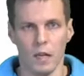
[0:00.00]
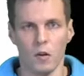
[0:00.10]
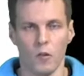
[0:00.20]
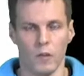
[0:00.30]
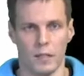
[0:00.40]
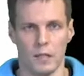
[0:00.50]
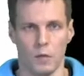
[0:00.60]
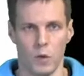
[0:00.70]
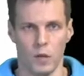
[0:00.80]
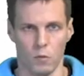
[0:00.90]
context that
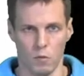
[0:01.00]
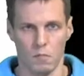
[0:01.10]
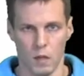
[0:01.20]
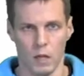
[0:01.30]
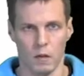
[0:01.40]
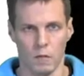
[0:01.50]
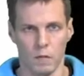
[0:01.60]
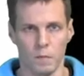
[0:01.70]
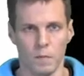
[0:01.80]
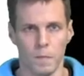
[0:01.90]
we could think of.
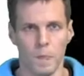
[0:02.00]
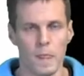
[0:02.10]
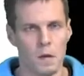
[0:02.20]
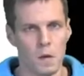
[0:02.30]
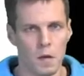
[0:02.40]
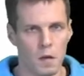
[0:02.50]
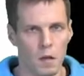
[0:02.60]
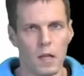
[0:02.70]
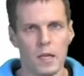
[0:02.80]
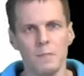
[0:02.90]

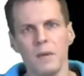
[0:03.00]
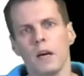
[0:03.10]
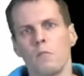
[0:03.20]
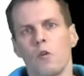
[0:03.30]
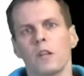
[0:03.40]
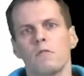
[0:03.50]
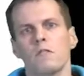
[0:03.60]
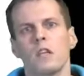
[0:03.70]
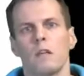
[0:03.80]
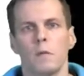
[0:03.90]
Things become more
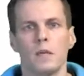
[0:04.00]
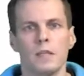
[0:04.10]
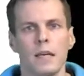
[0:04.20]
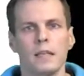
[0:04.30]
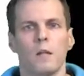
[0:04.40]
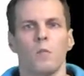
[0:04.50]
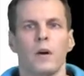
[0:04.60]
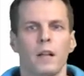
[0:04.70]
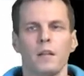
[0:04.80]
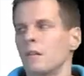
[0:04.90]
interesting if we say that,
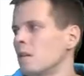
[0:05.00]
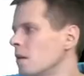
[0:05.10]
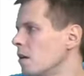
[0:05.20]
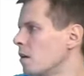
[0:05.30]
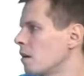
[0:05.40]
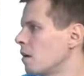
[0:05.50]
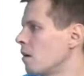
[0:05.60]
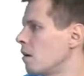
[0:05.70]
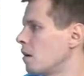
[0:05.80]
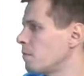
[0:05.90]
well,
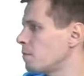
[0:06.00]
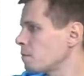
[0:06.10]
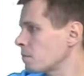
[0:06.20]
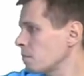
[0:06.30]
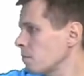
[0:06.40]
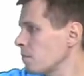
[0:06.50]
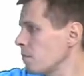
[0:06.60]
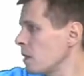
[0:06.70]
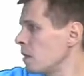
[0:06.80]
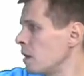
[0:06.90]

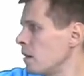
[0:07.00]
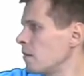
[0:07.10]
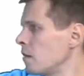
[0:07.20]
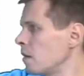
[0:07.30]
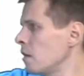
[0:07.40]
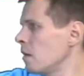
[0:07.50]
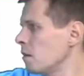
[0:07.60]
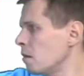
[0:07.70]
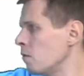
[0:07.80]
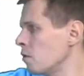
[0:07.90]
the
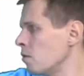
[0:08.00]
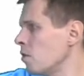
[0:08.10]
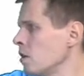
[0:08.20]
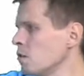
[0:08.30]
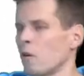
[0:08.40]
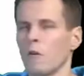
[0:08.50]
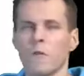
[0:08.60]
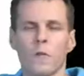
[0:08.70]
unit of